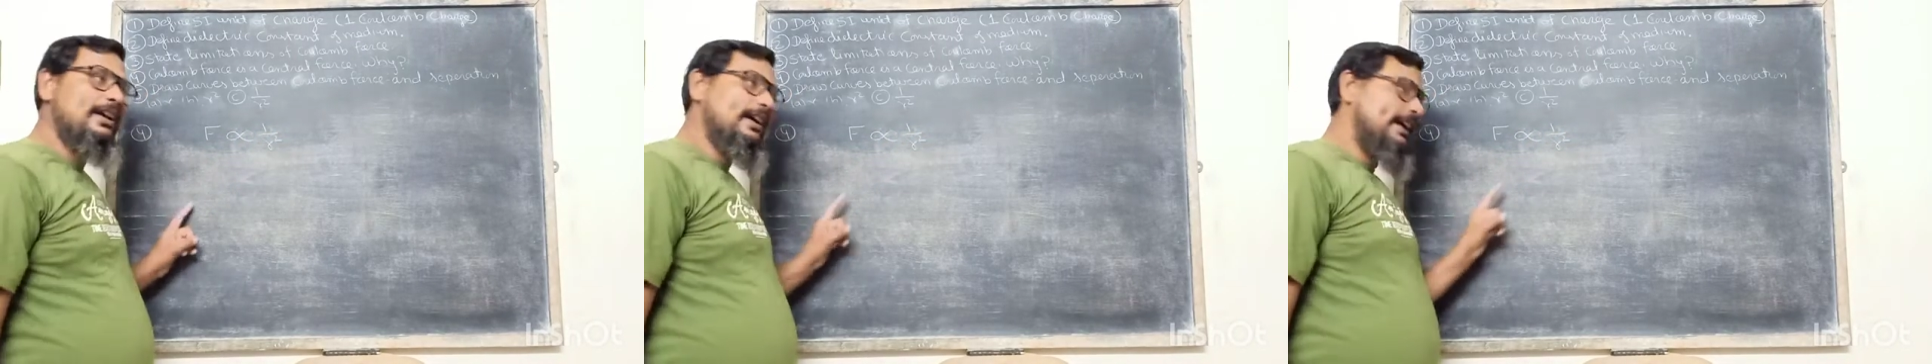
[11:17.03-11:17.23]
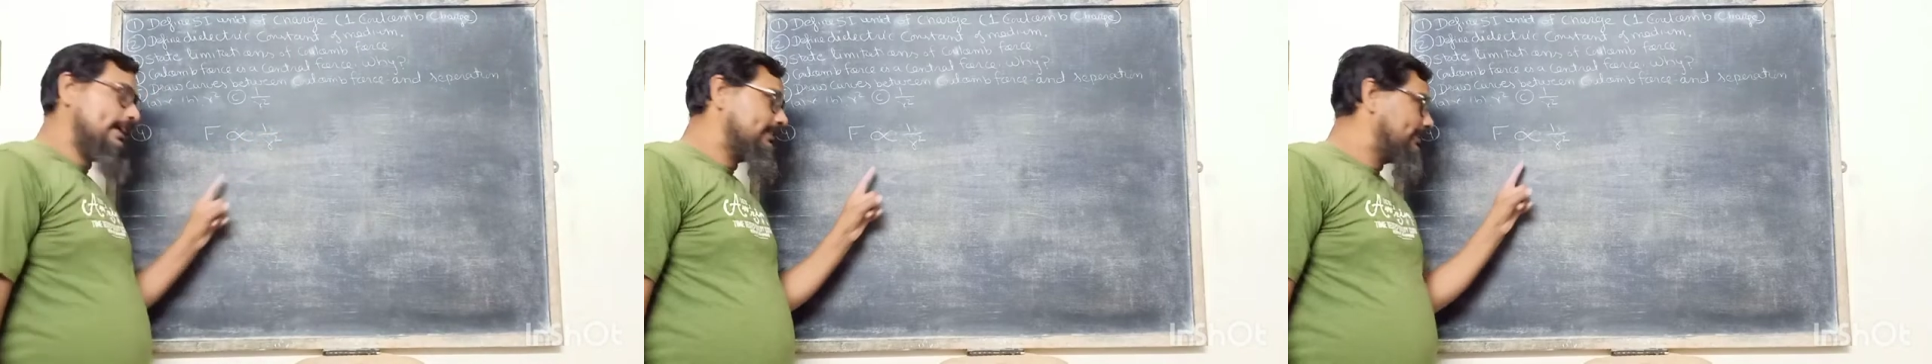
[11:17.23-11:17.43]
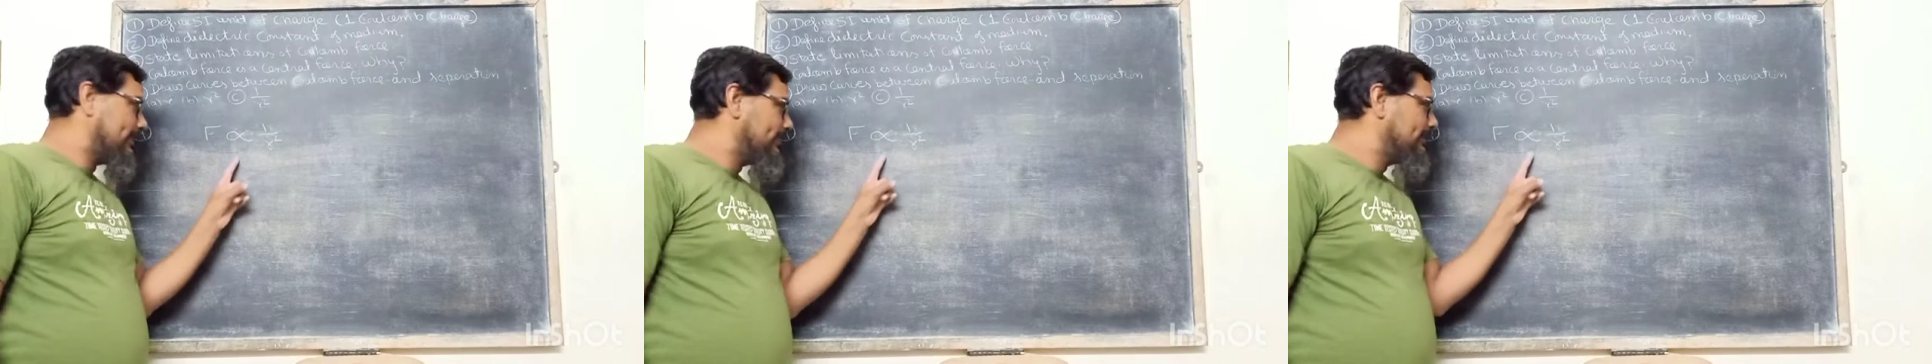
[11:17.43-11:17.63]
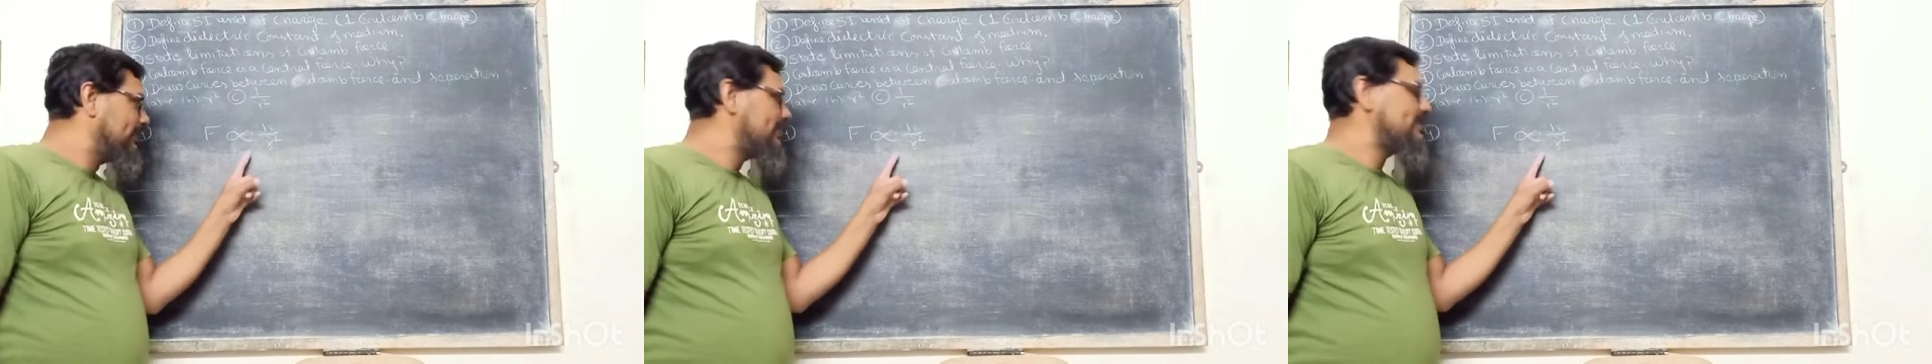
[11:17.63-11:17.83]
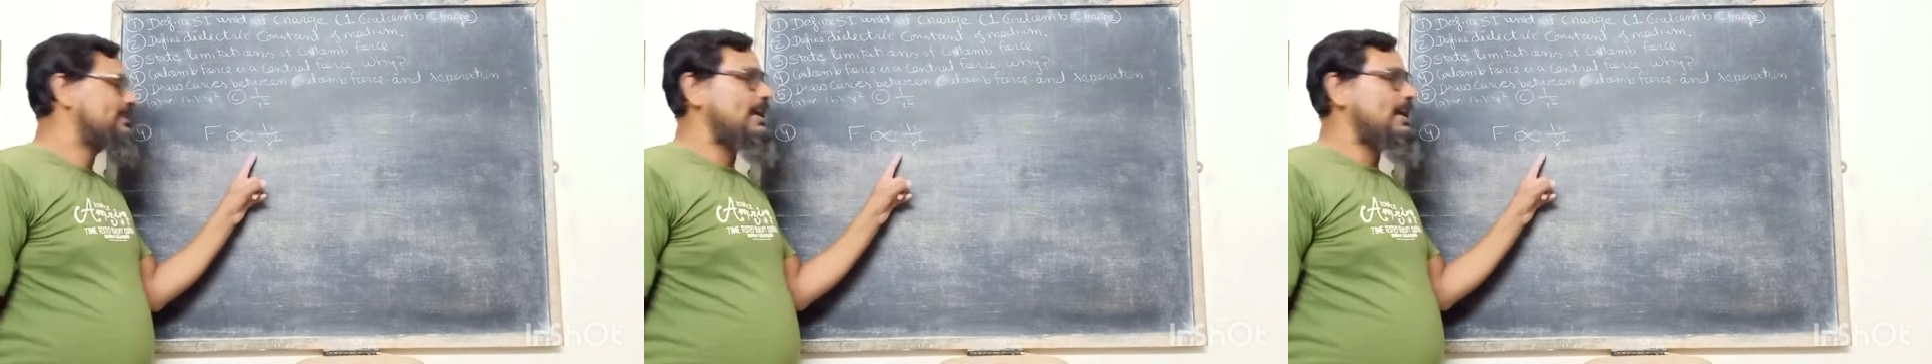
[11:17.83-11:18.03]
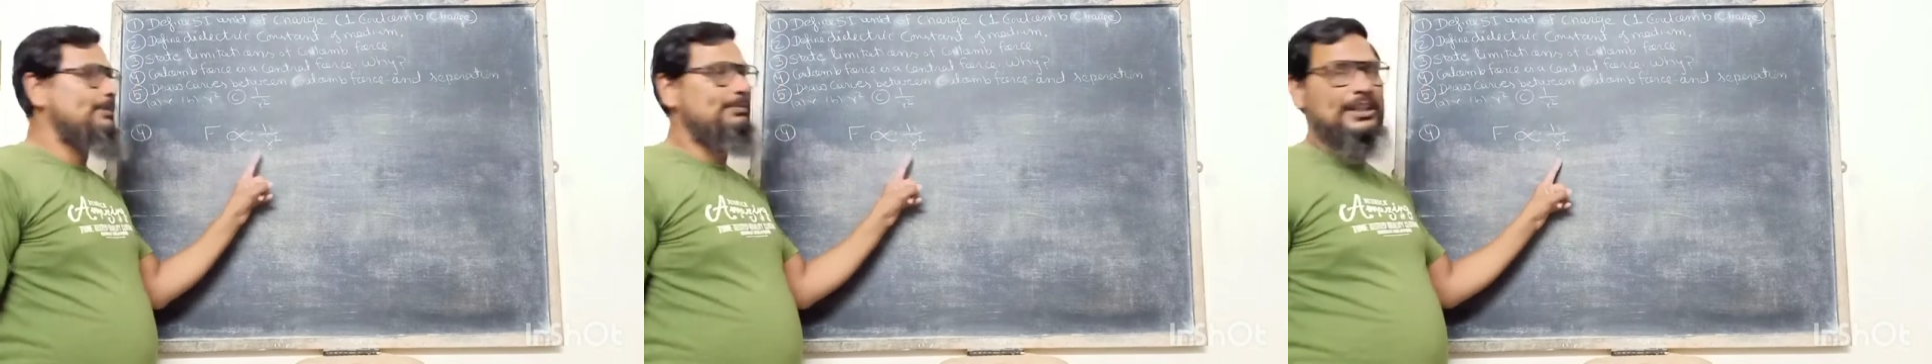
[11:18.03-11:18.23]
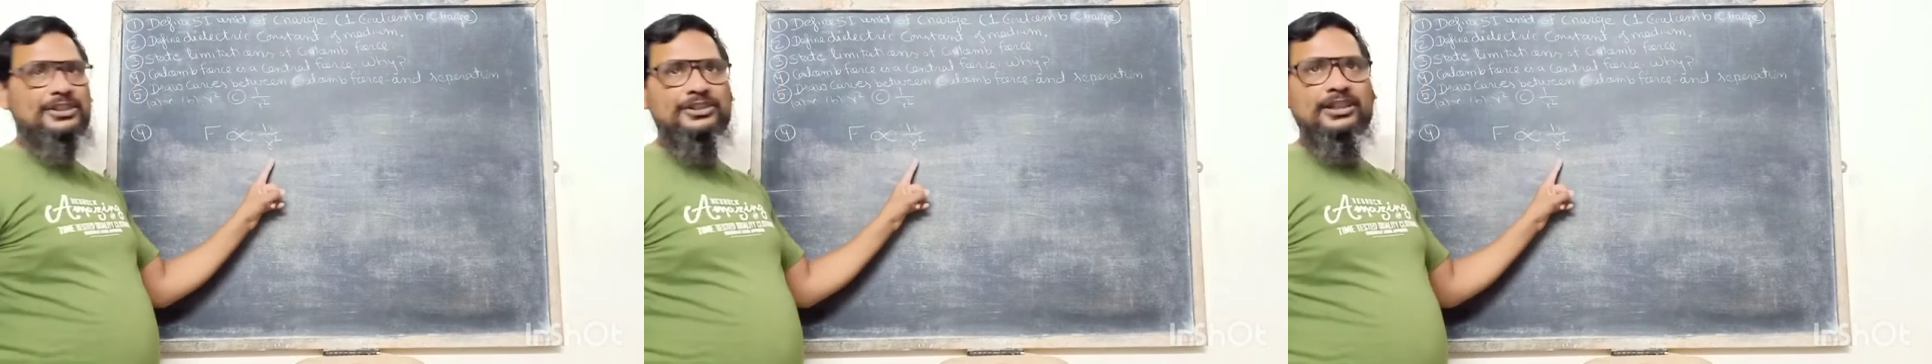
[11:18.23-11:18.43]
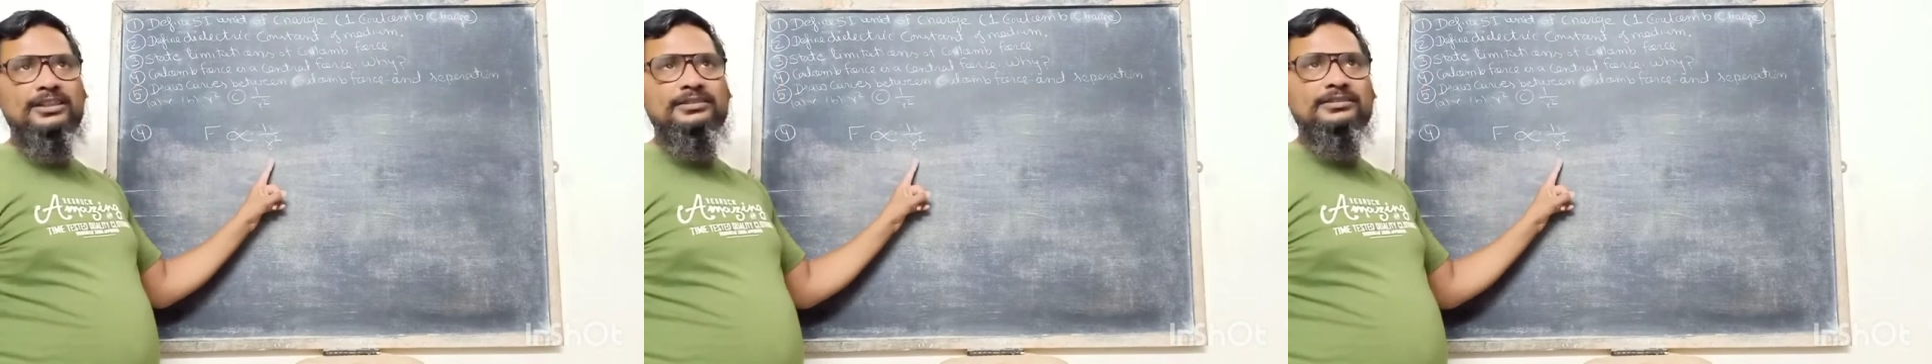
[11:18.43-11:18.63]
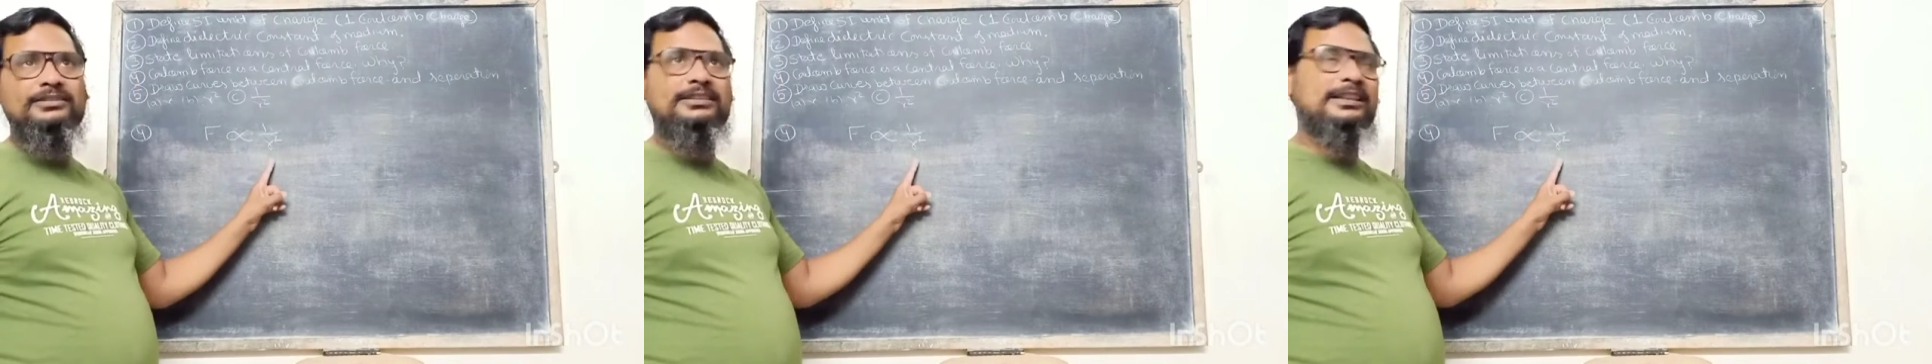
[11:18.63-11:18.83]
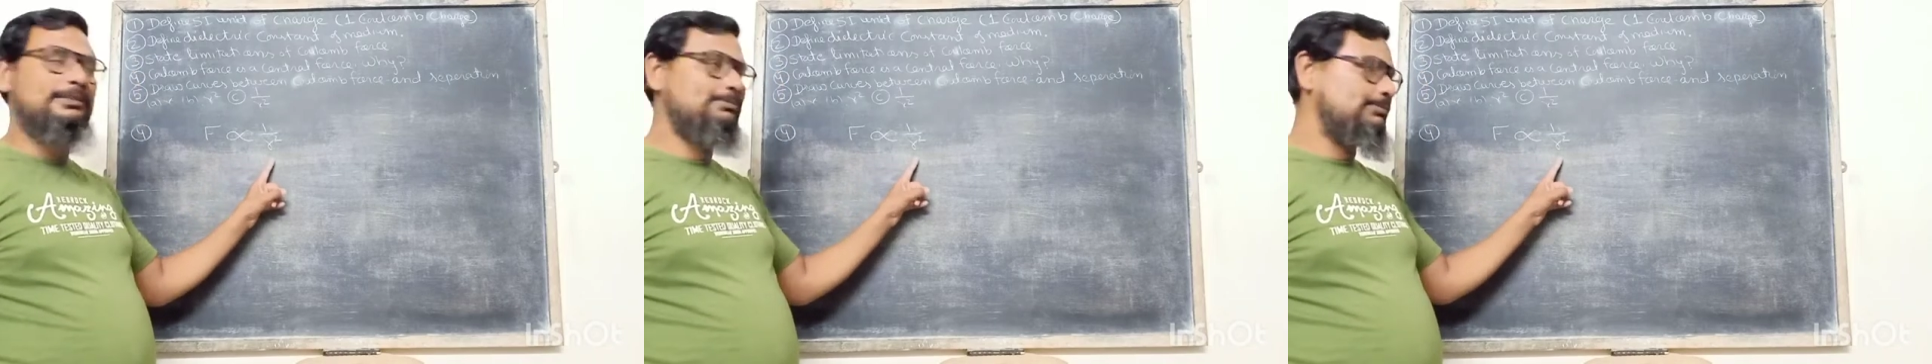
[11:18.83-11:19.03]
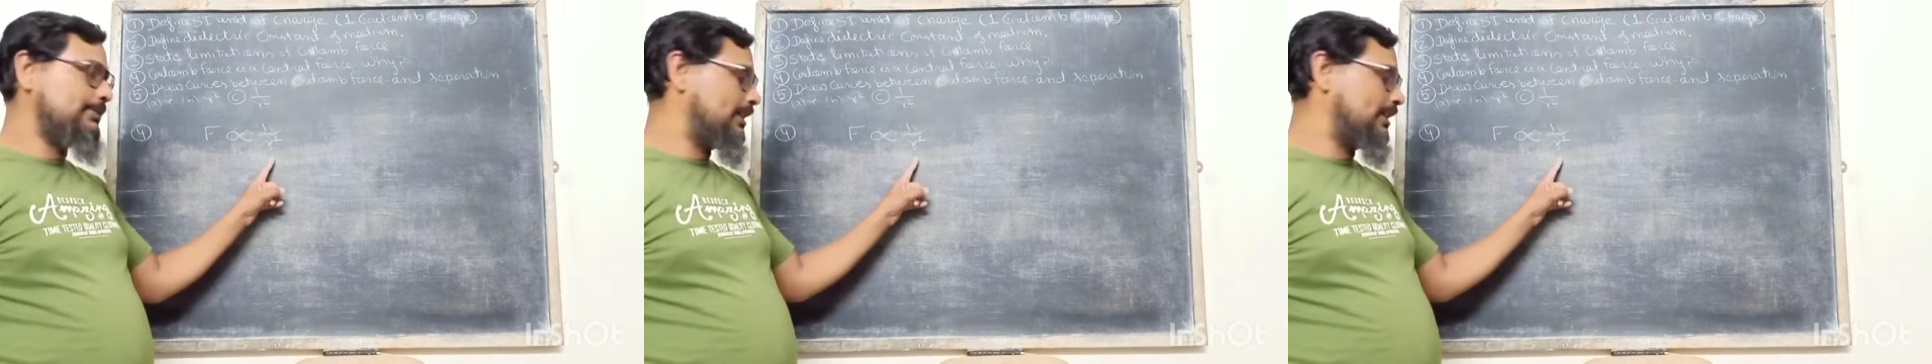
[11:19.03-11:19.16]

And in this separation, the